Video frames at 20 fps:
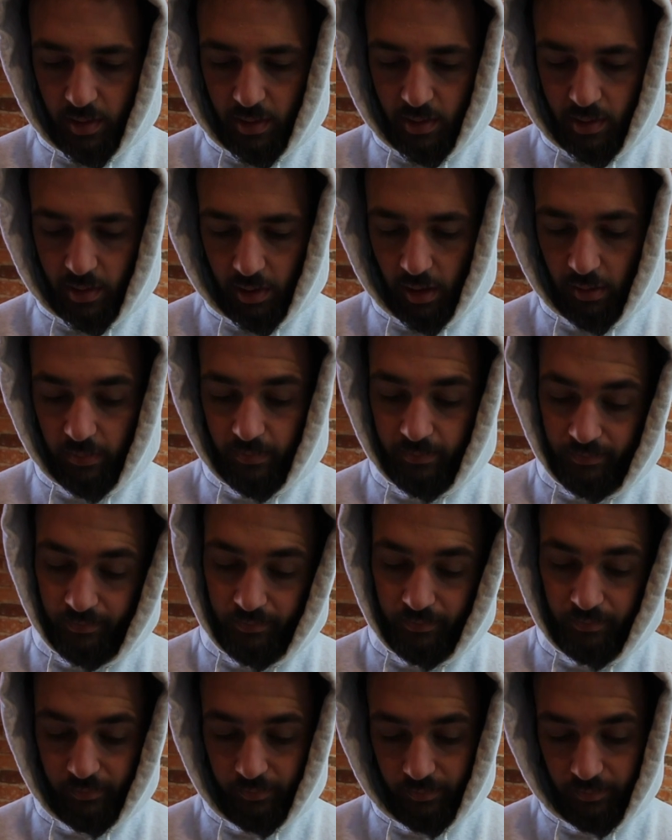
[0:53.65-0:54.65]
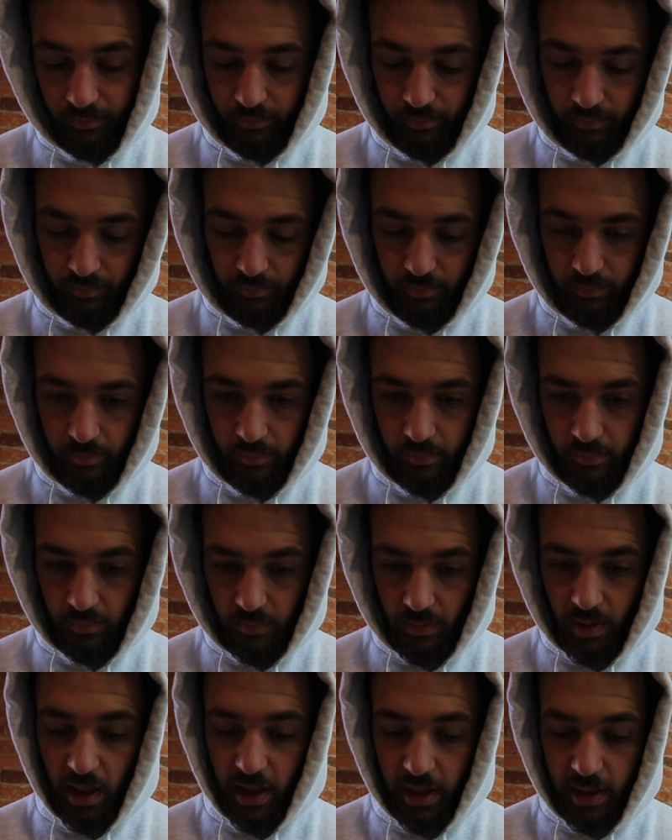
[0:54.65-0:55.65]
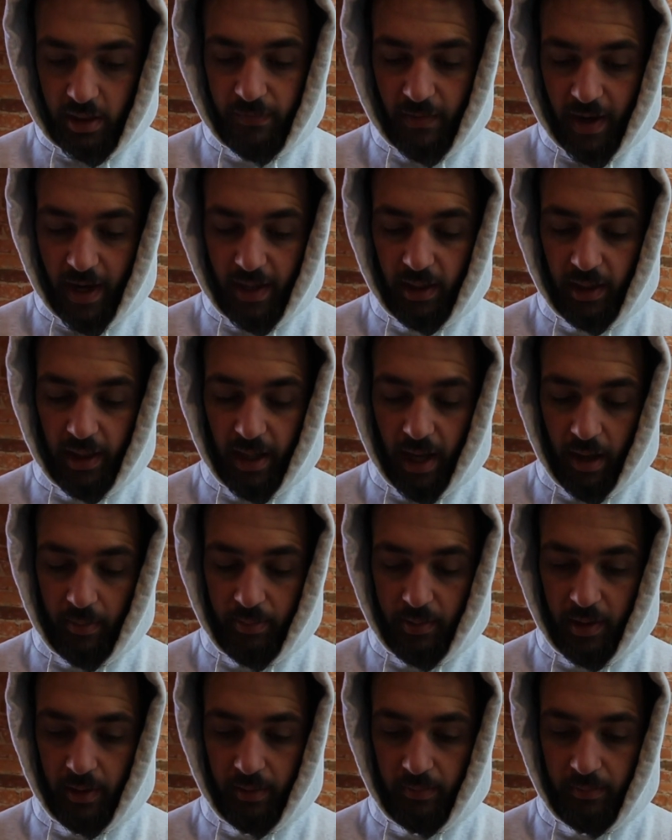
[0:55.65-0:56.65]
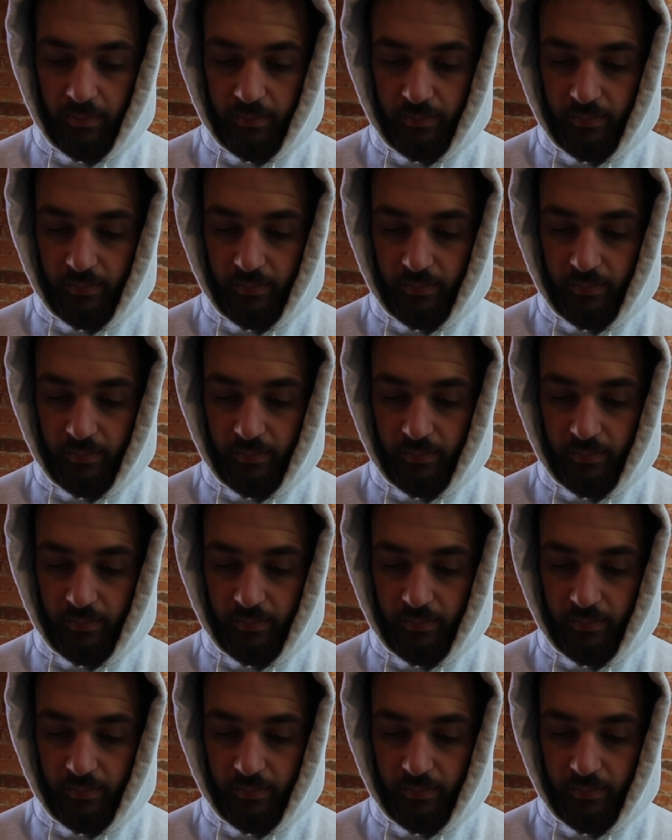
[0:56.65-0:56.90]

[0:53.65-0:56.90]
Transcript: So, is finally happening.